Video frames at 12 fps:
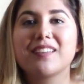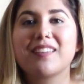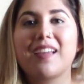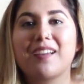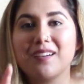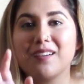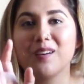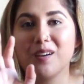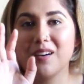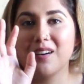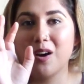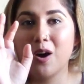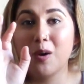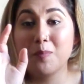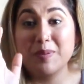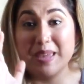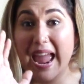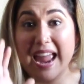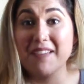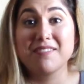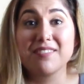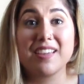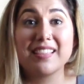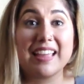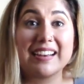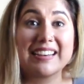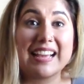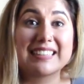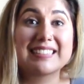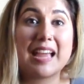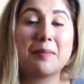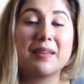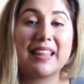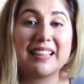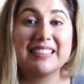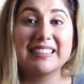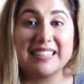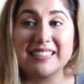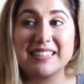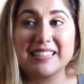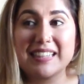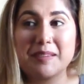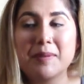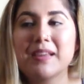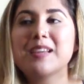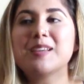like behave like next time and like listen to them.